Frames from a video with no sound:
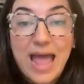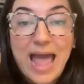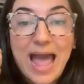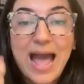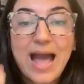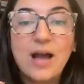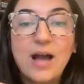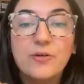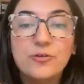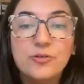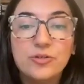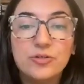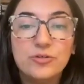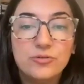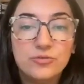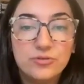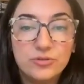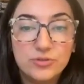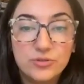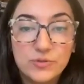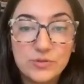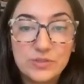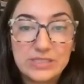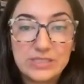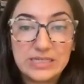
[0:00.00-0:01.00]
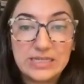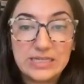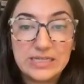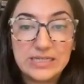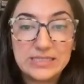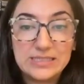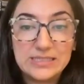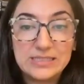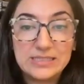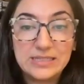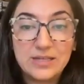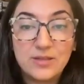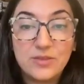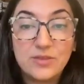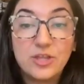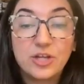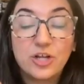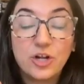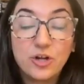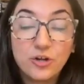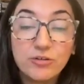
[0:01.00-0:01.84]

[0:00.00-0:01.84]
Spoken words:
How do you use it? The